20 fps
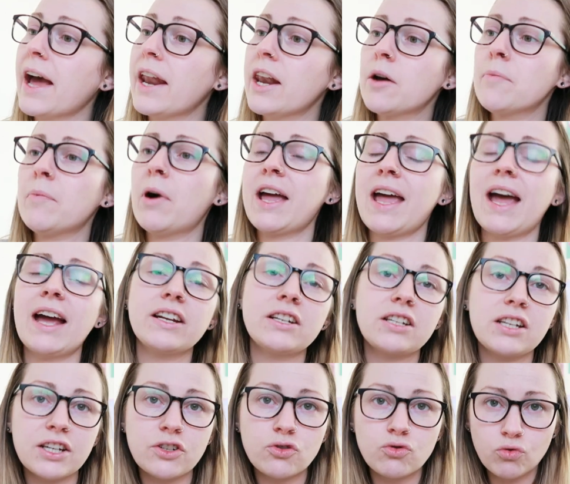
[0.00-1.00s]
and I might
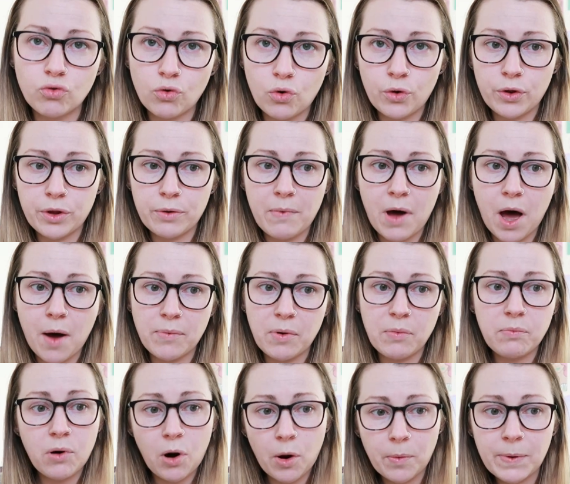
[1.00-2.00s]
actually draw them up
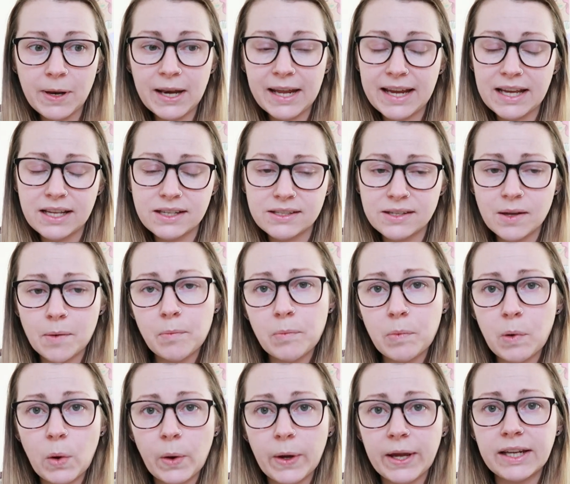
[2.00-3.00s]
properly at
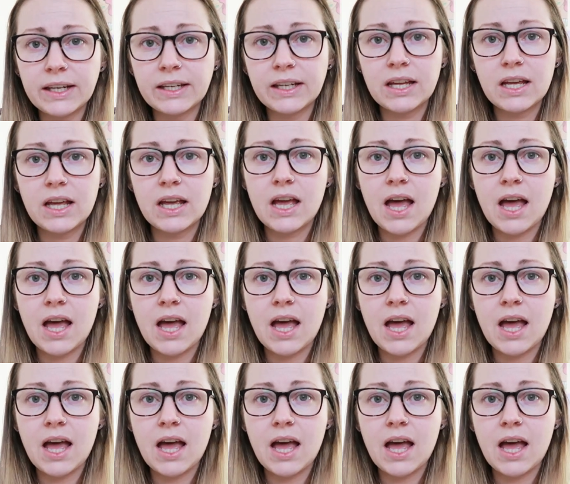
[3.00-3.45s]
some point